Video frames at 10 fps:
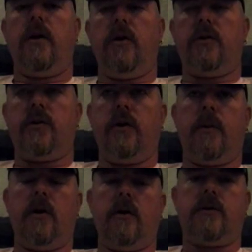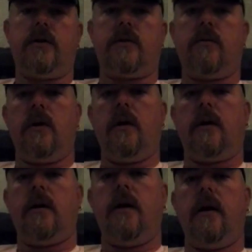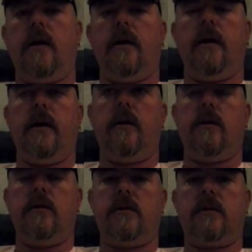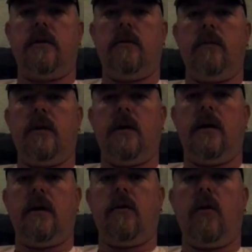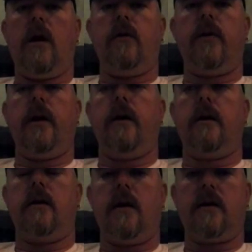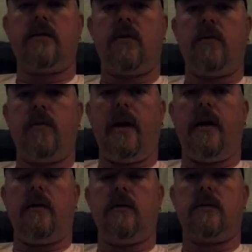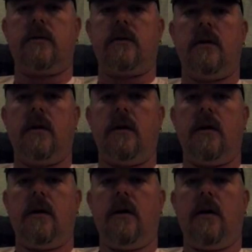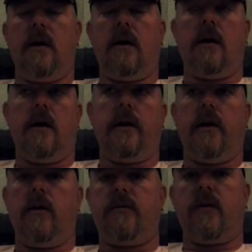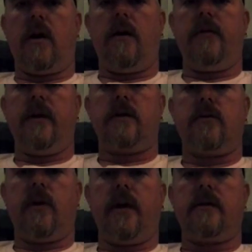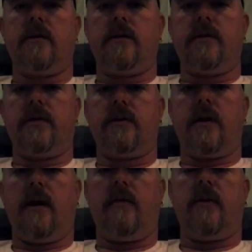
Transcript: YouTubers just want to kind of hit on some grounding and electrical panels. For obvious reasons, you should have